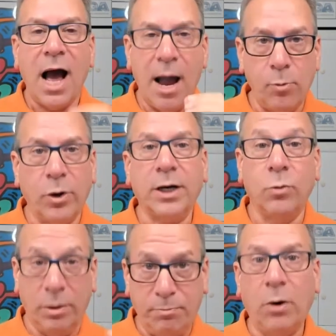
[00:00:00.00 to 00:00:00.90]
I'm working
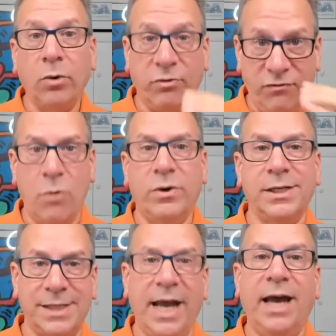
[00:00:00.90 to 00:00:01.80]
with both
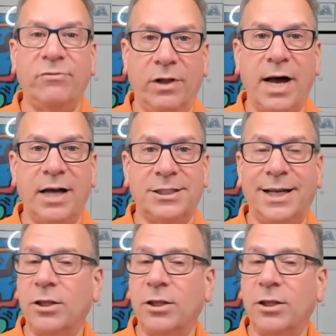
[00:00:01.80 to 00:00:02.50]
focus and velocity.